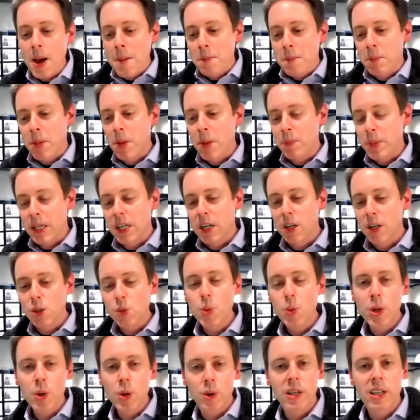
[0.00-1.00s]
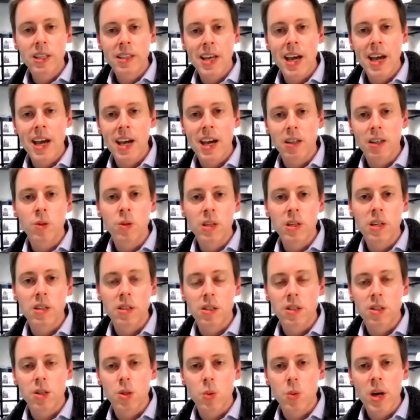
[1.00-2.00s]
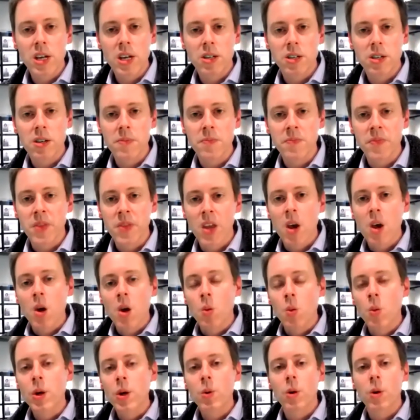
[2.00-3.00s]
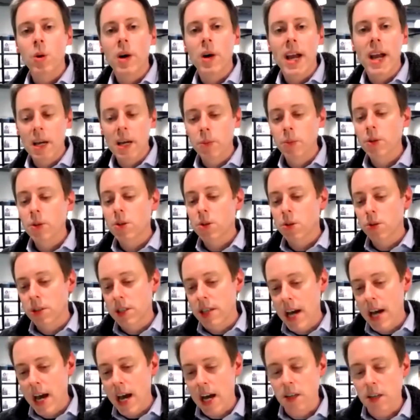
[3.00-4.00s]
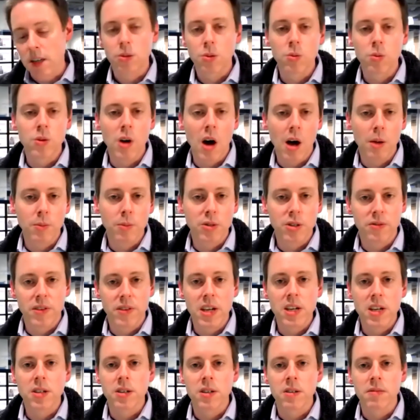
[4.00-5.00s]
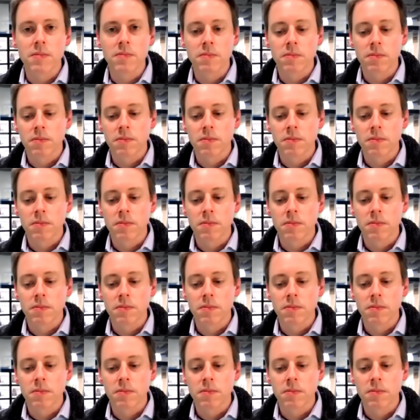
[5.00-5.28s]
But because we were in that unique situation, we were able to, yes, do the observation,